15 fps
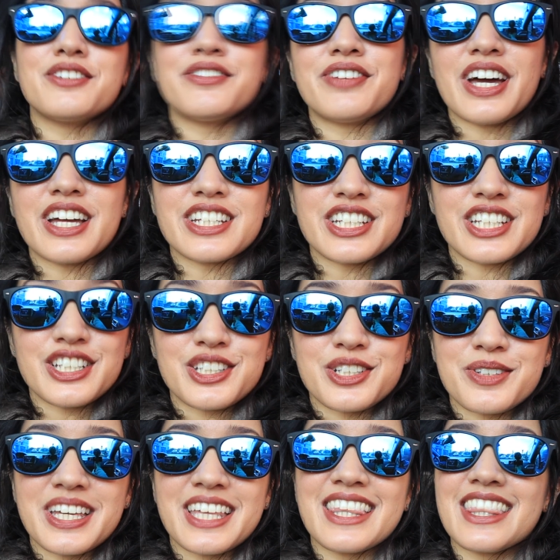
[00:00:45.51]
of actually
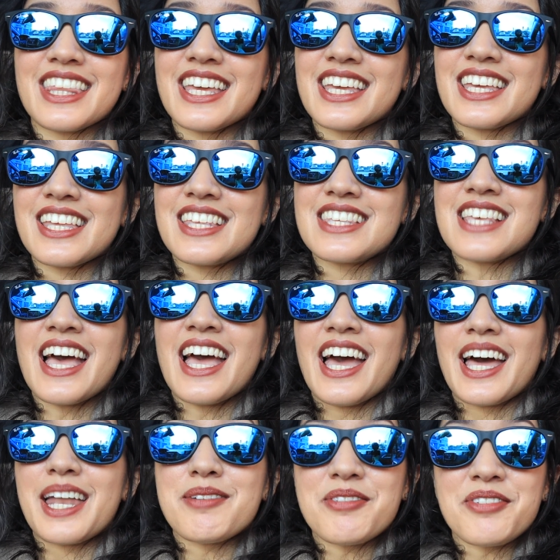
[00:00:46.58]
doing things
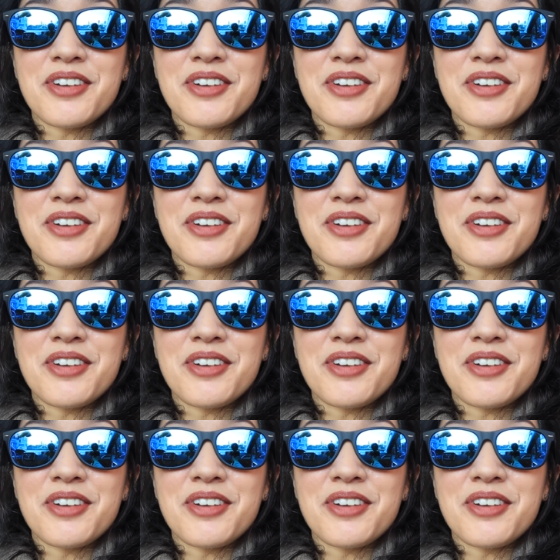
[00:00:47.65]
and I'm a